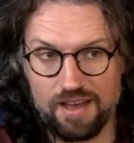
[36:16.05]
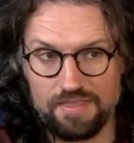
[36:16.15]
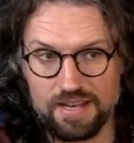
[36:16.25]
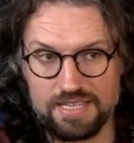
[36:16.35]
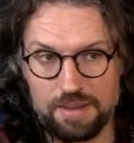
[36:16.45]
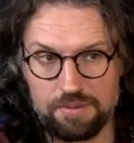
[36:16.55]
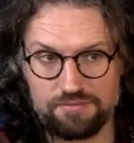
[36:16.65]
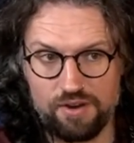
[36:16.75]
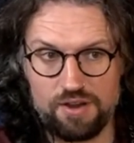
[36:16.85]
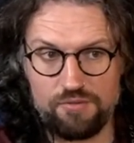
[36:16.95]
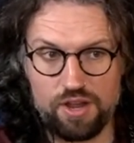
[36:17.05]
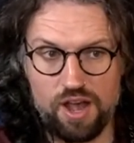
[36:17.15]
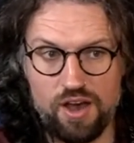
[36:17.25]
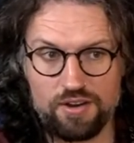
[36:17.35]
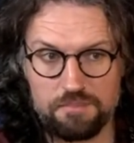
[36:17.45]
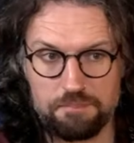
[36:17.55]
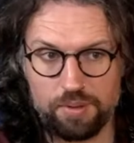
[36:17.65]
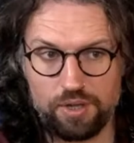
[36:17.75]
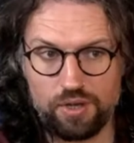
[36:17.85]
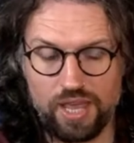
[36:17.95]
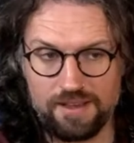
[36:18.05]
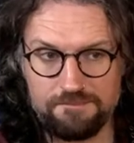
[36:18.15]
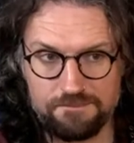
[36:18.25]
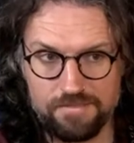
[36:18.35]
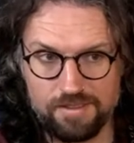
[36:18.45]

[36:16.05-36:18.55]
and then tapping very, very hard and plucking,